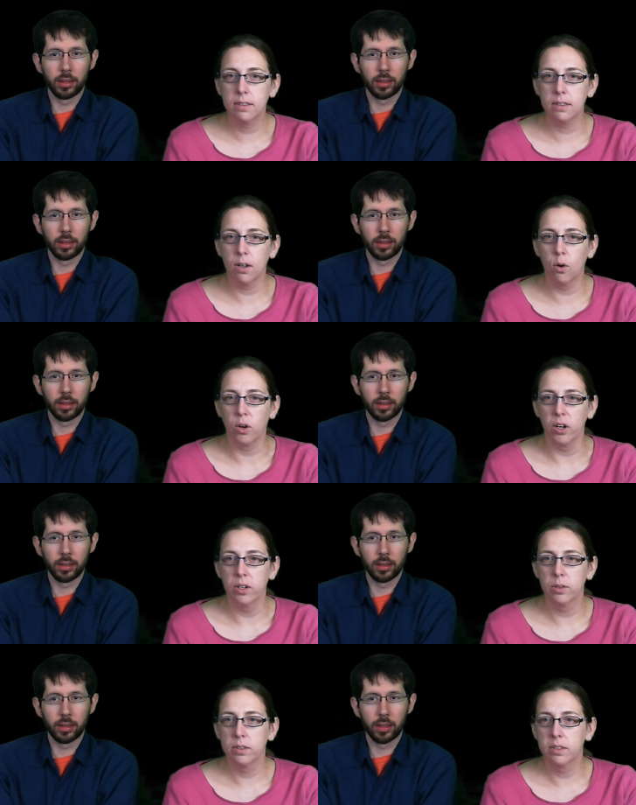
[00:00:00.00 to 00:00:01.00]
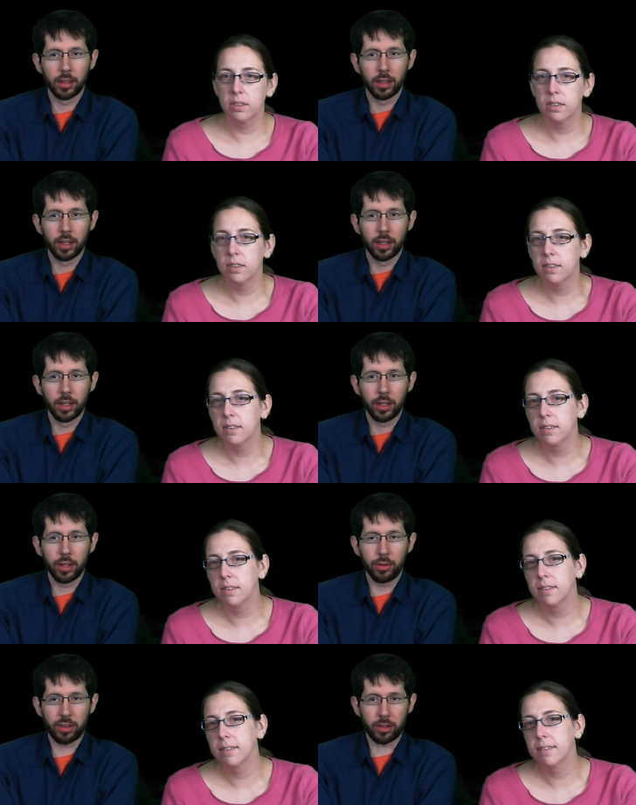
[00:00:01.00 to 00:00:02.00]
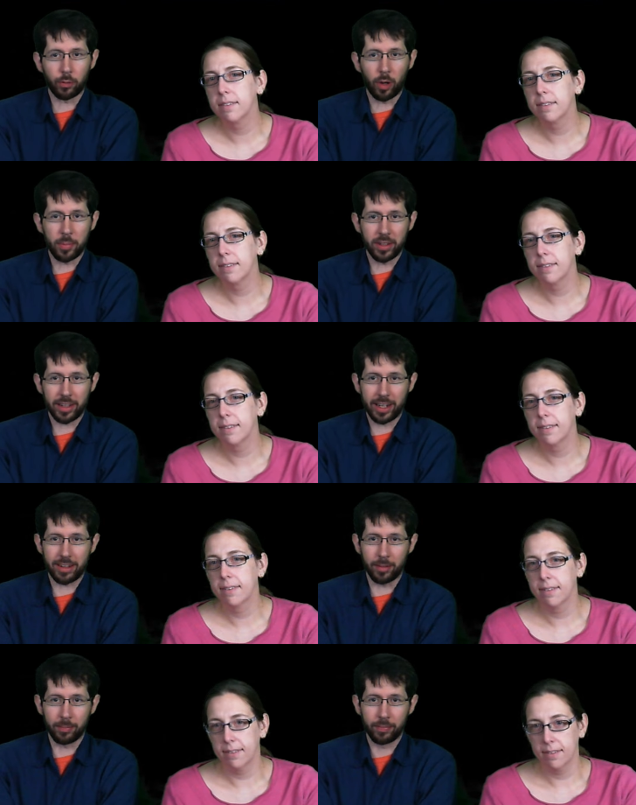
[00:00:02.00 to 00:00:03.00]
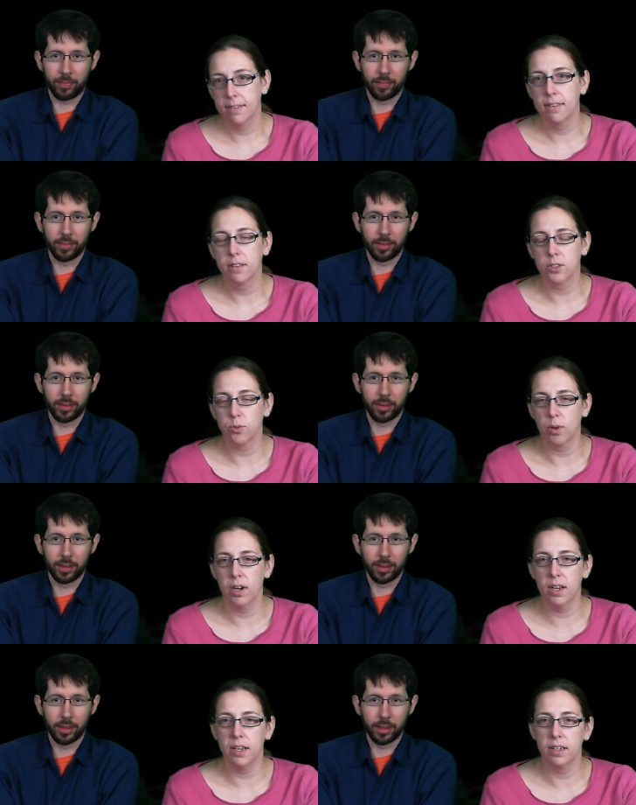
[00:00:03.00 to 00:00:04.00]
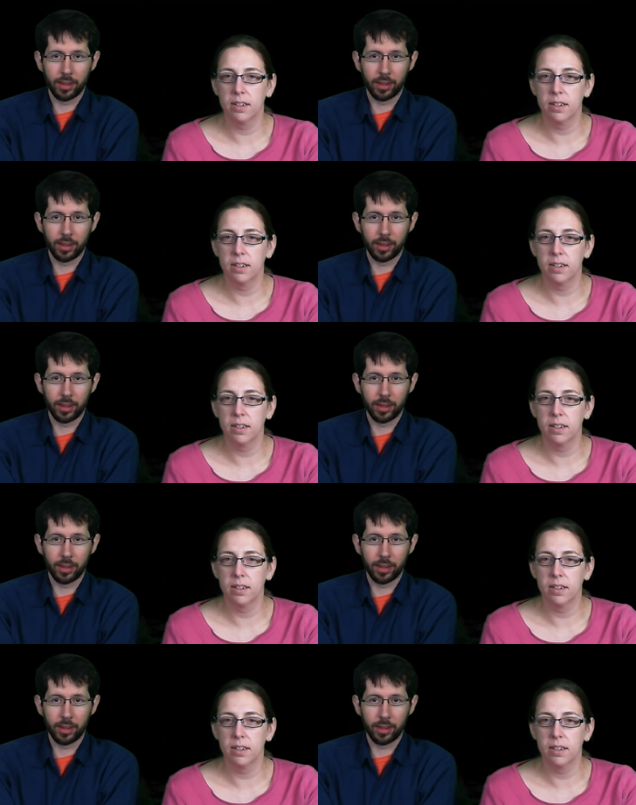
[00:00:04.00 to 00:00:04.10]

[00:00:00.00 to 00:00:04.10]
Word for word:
Speaker 1: Oh, good.
Speaker 2: Uses his own weapons against him.
Speaker 1: That's right